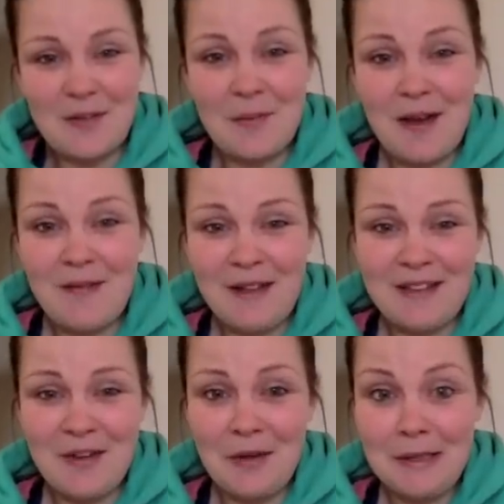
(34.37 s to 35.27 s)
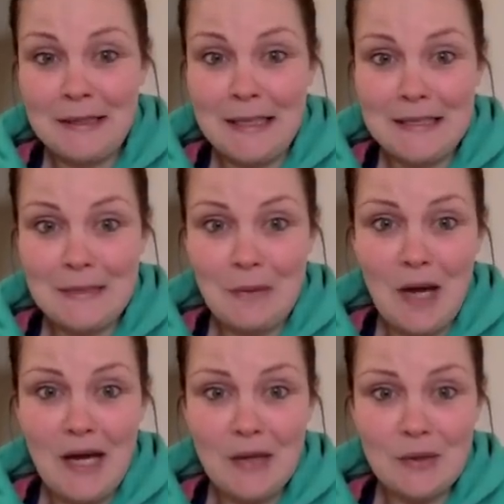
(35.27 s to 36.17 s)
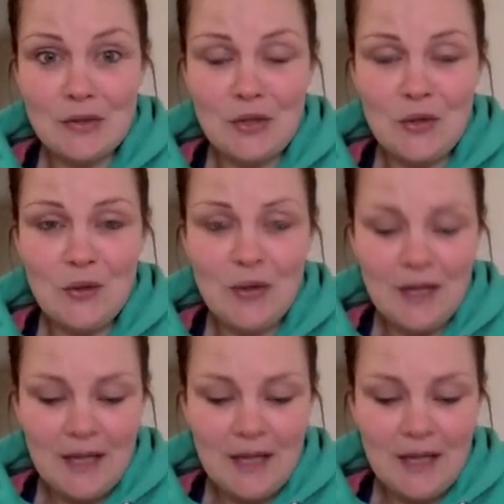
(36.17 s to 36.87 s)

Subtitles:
so I might have had the odd glass of wine or two.